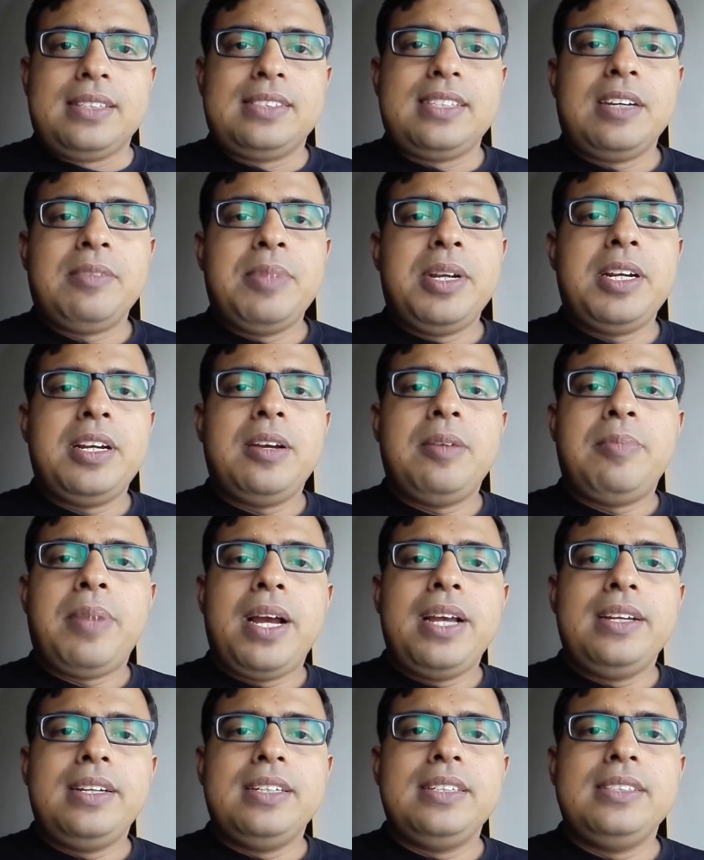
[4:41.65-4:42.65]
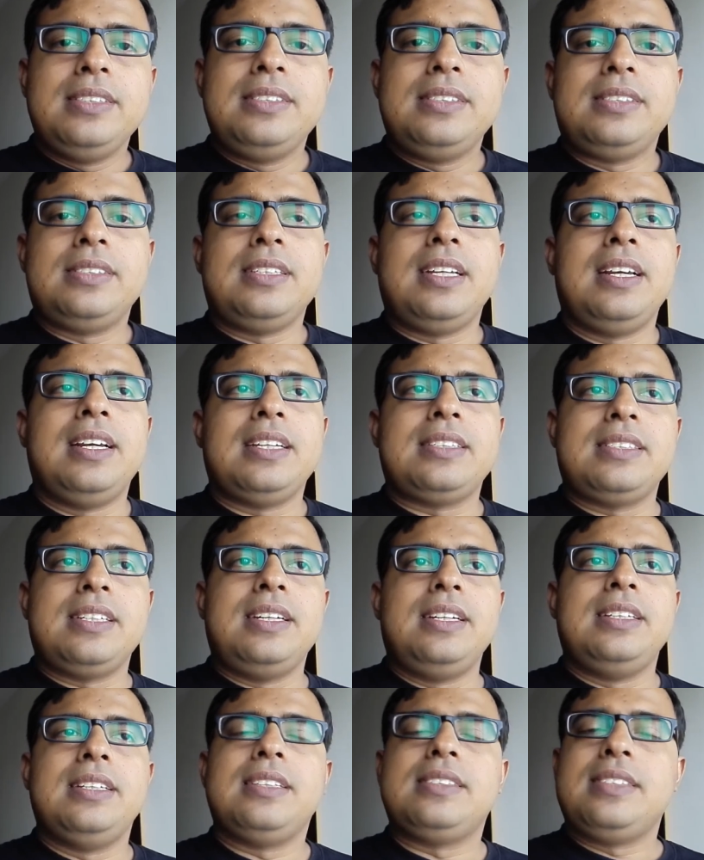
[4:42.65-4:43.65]
Segmented buying is, let's
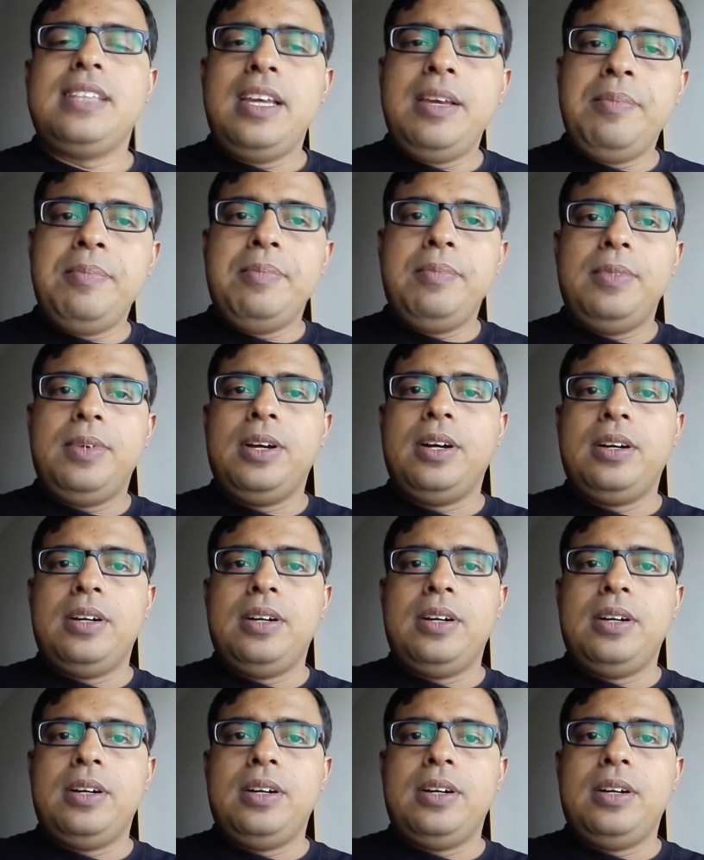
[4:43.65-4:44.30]
say, in the same